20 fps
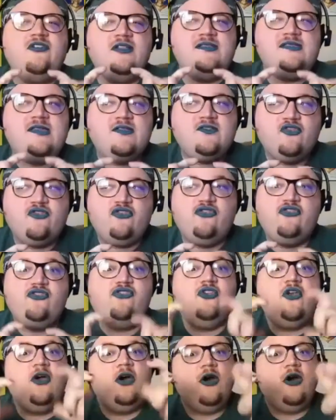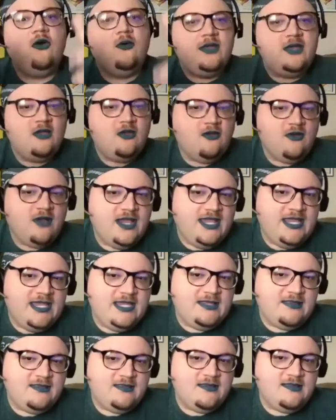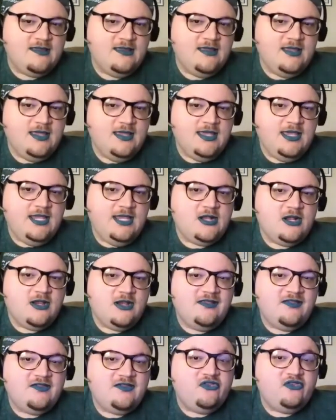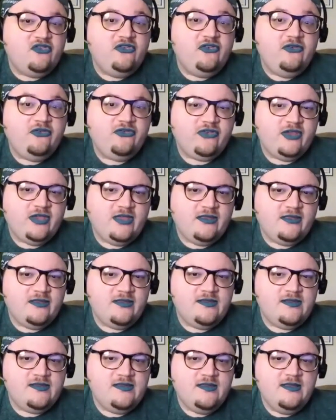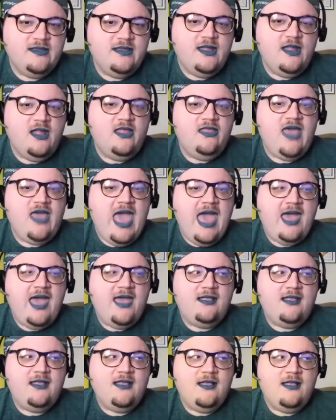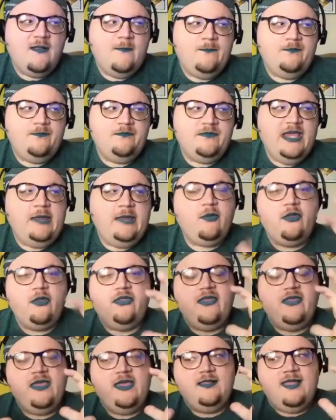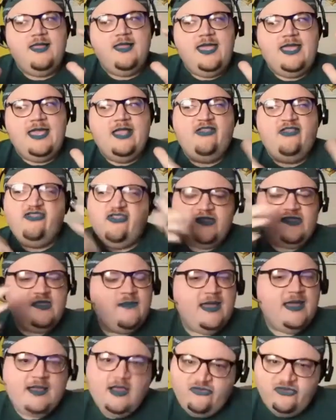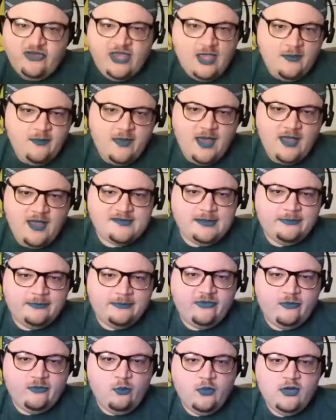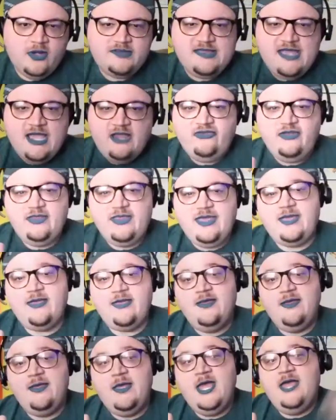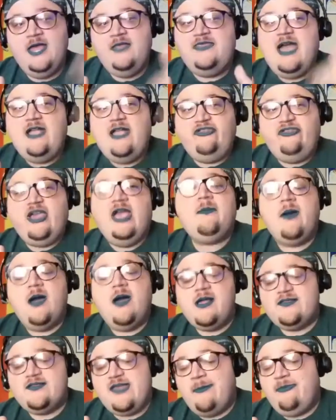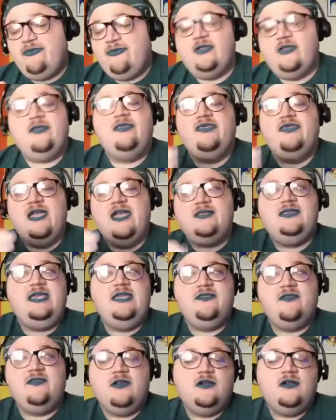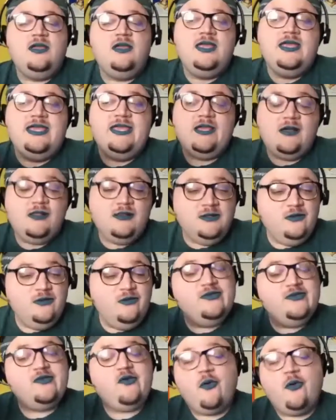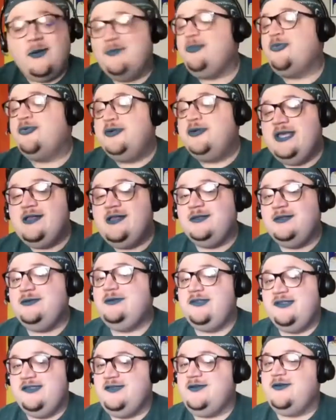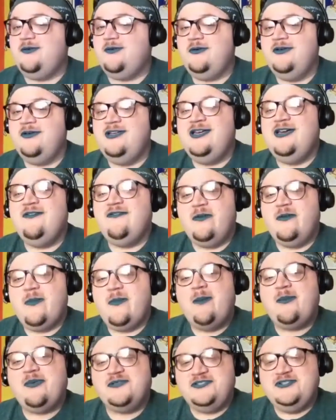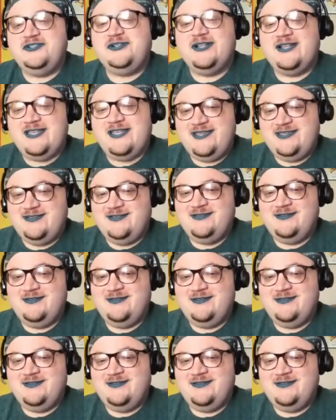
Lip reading: sex are so ingrained in our institutions that people think like it's just about a checkbox option, where it's actually like that checkbox option then either includes or precludes you from opportunity.